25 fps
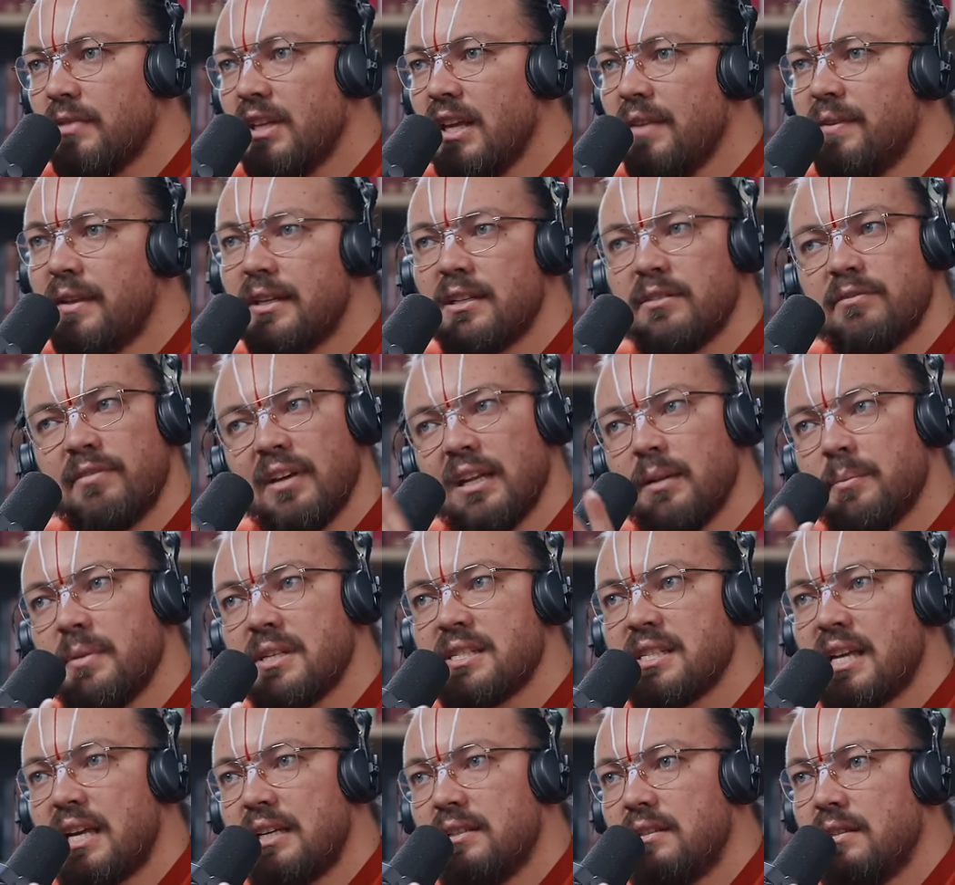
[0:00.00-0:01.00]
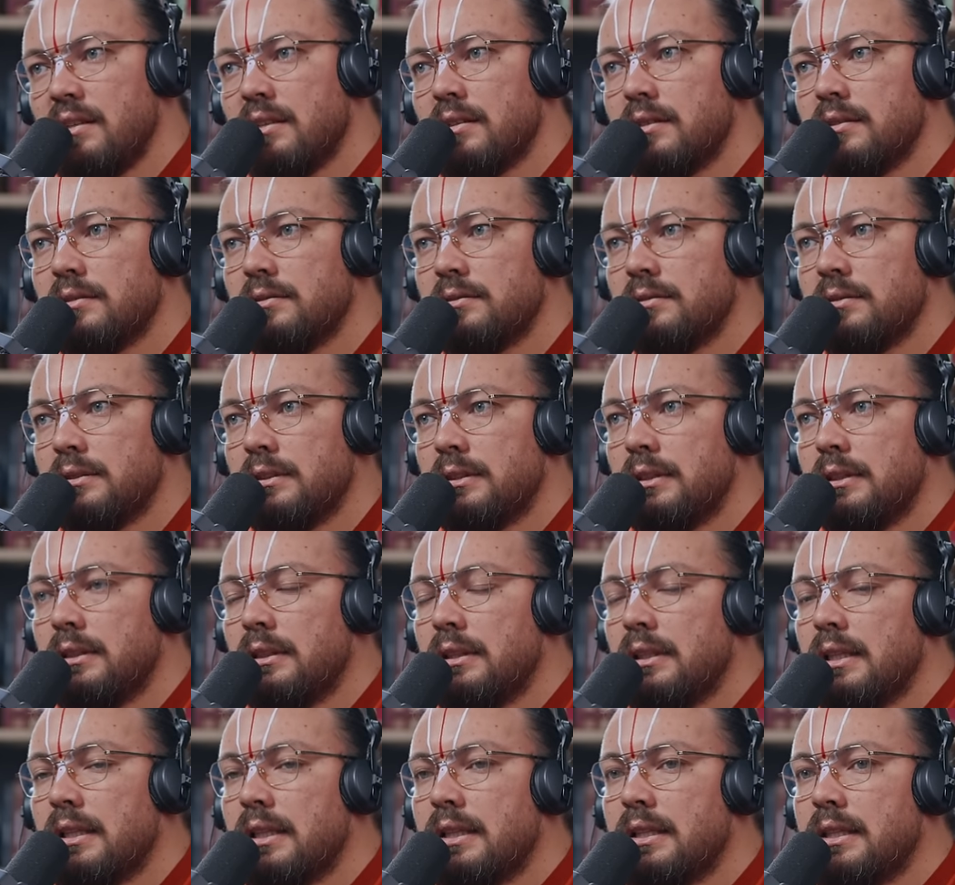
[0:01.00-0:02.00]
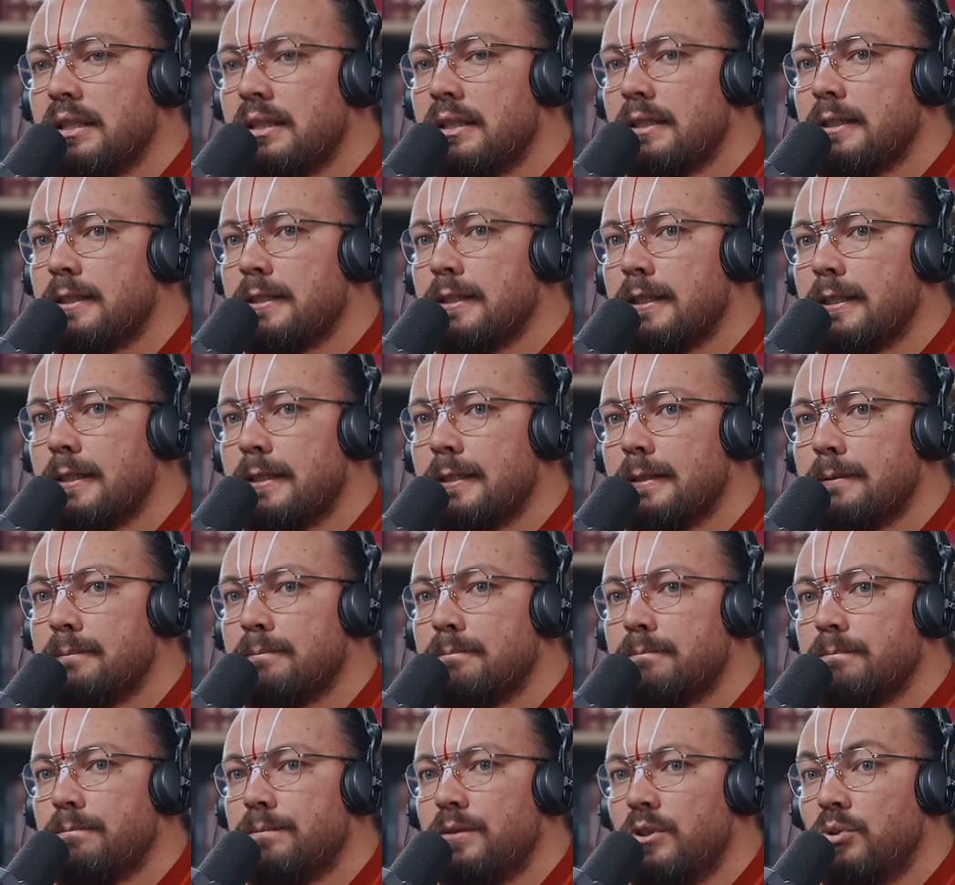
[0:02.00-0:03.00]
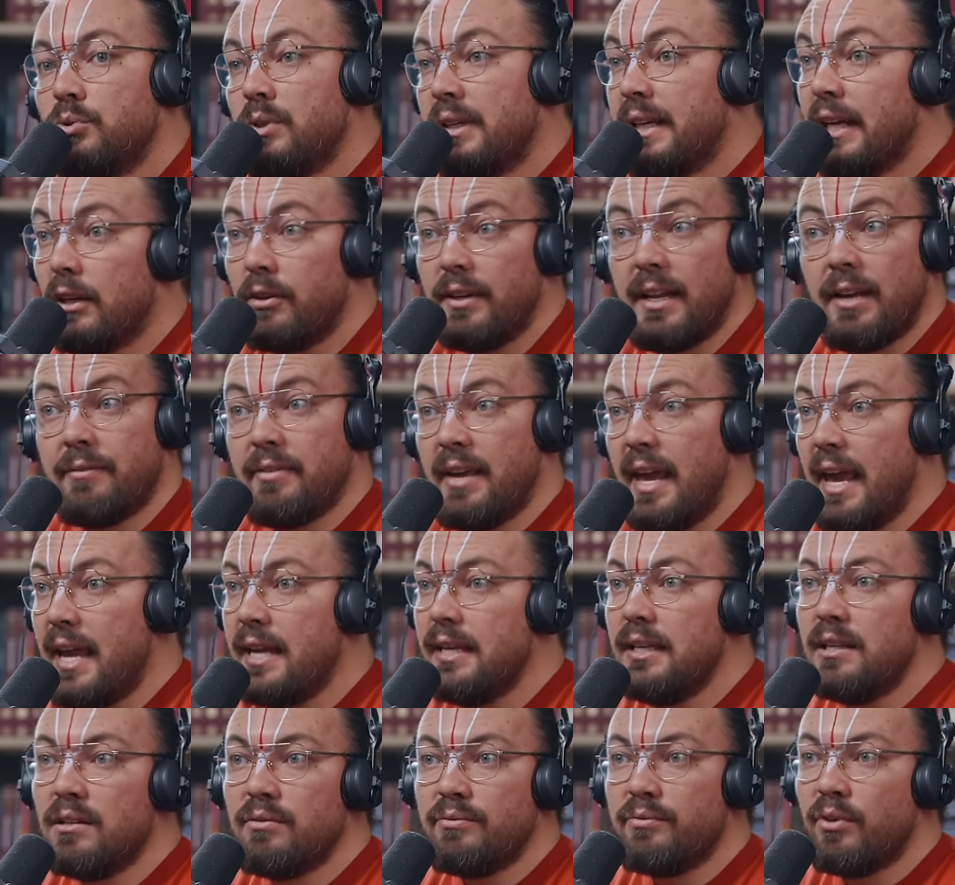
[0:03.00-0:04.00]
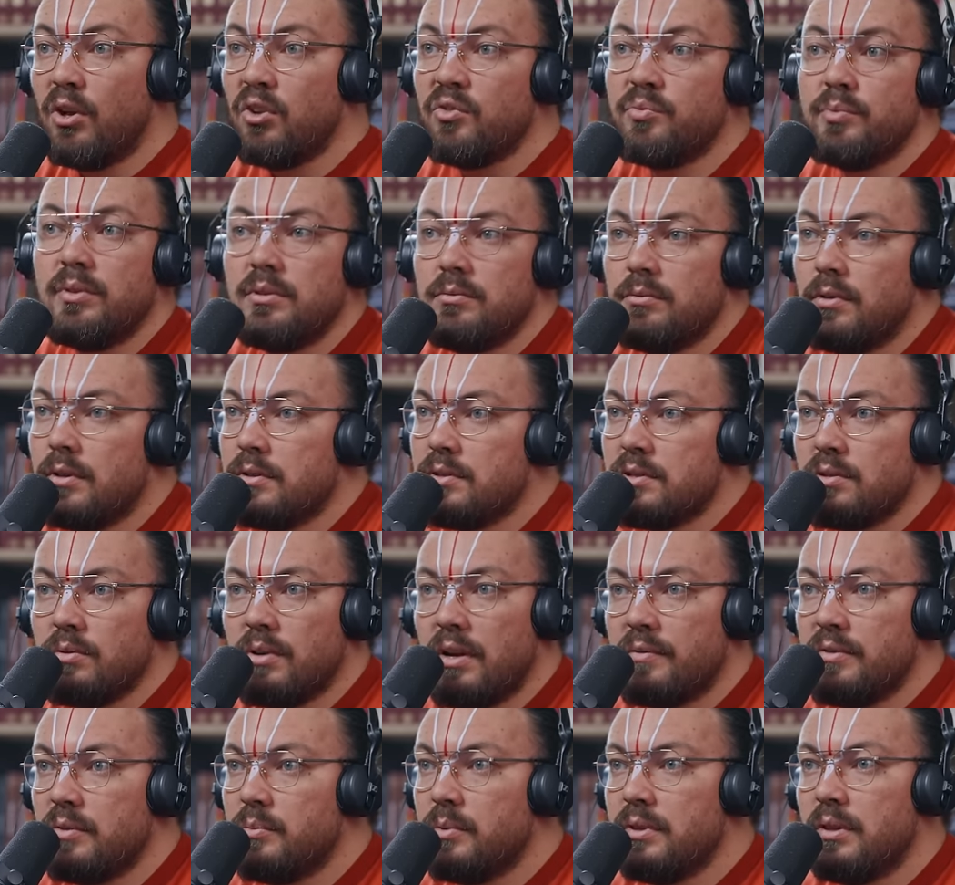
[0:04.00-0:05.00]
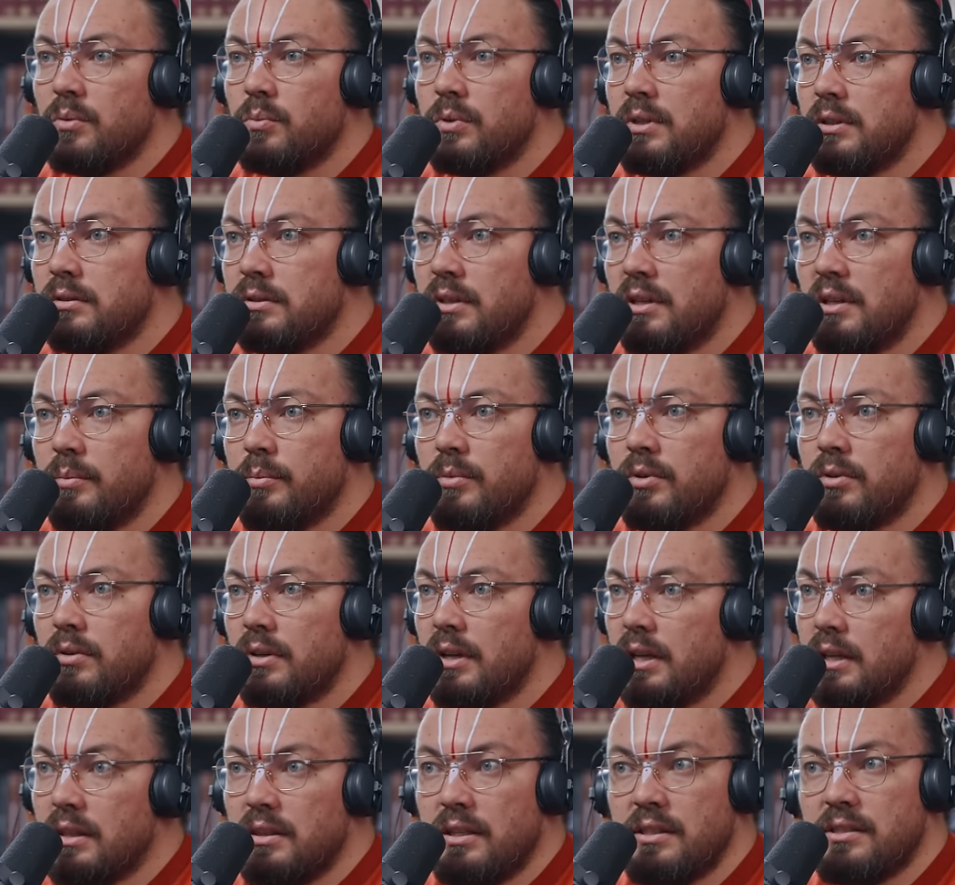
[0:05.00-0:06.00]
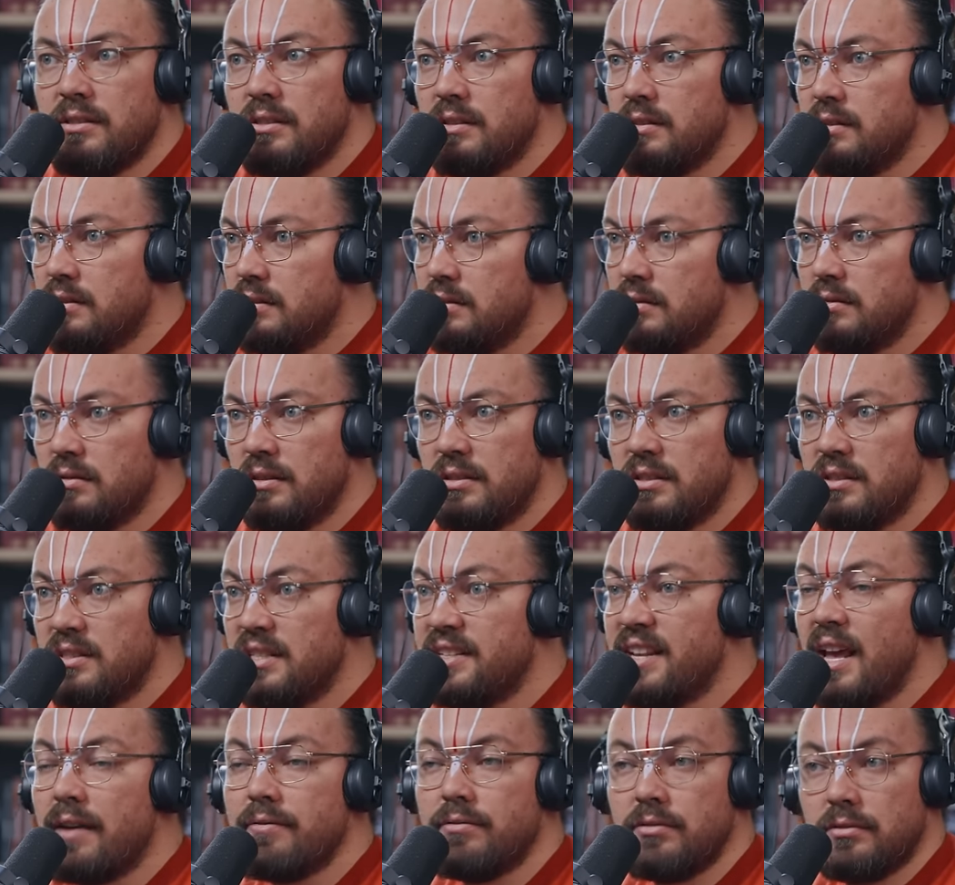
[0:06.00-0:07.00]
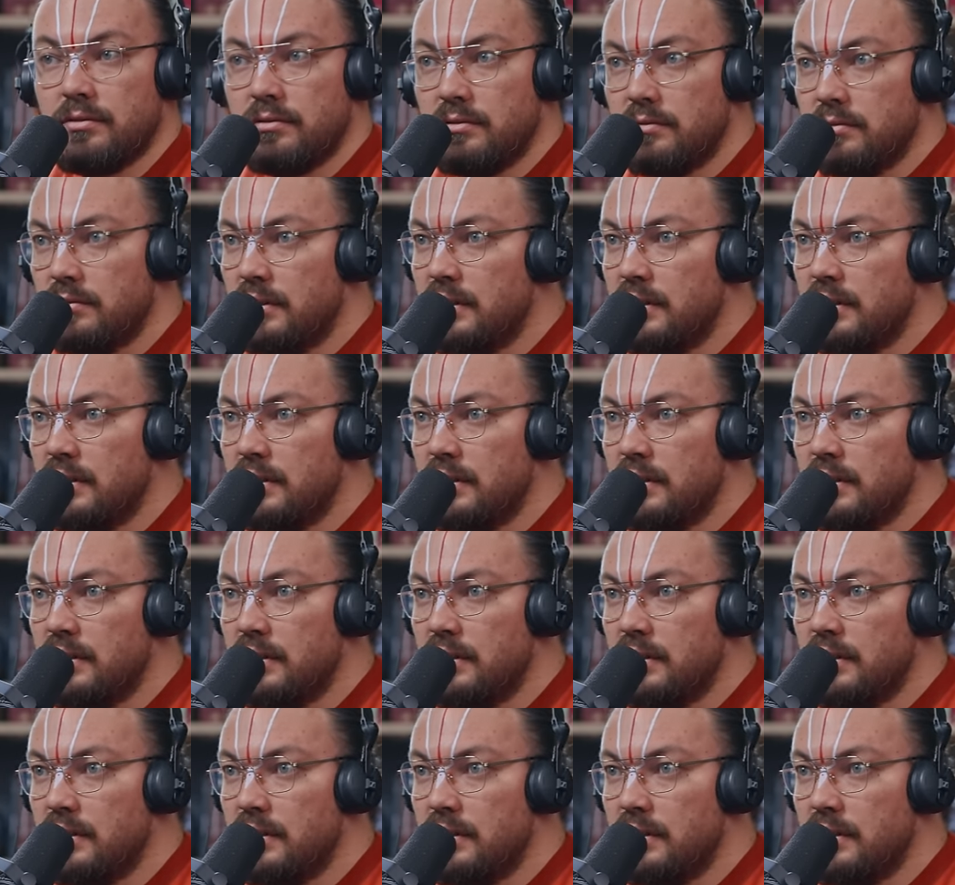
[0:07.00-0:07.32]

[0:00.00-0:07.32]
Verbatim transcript: they develop this idea that um, you cannot have any involvement whatsoever with the world anymore. Like this is it's the devil.